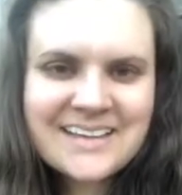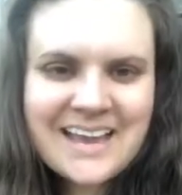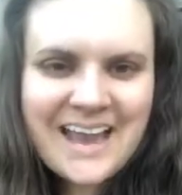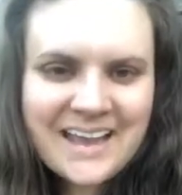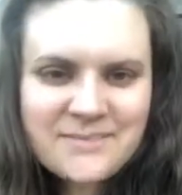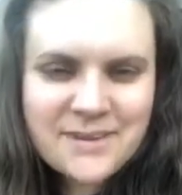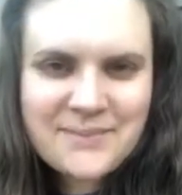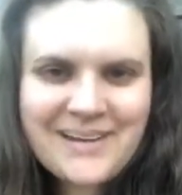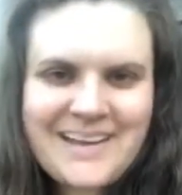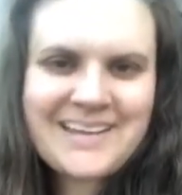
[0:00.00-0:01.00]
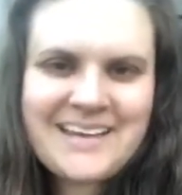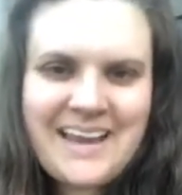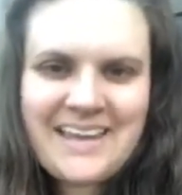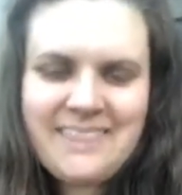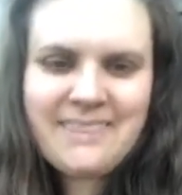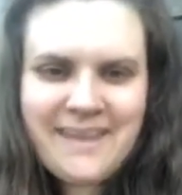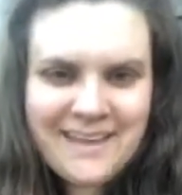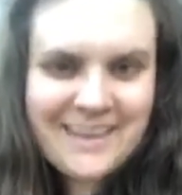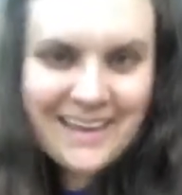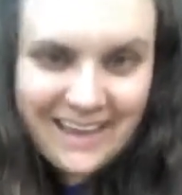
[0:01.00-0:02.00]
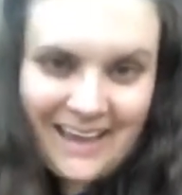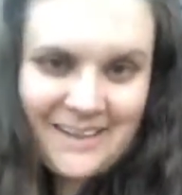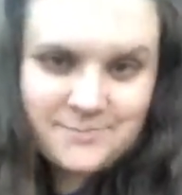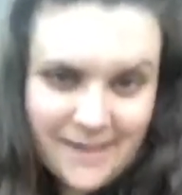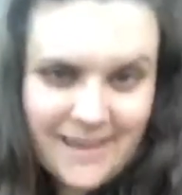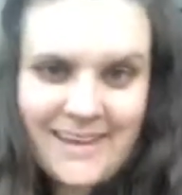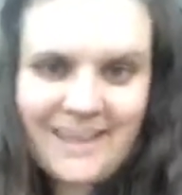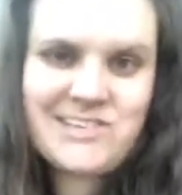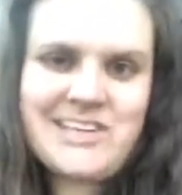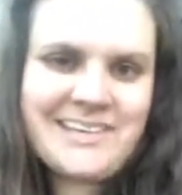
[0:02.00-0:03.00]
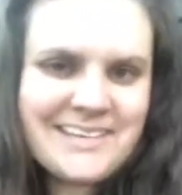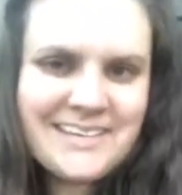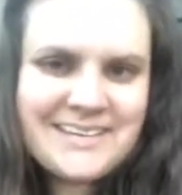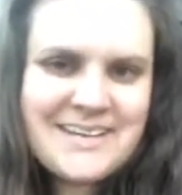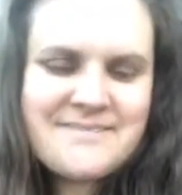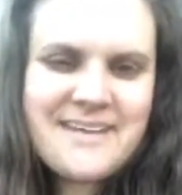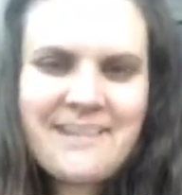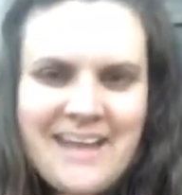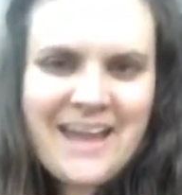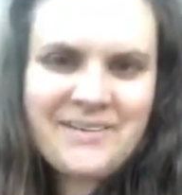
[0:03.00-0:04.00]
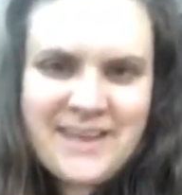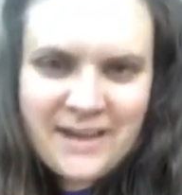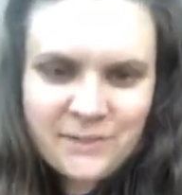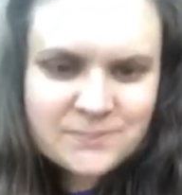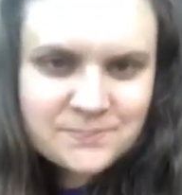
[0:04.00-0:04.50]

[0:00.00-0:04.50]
Hi everyone, I think I have my connection figured out now.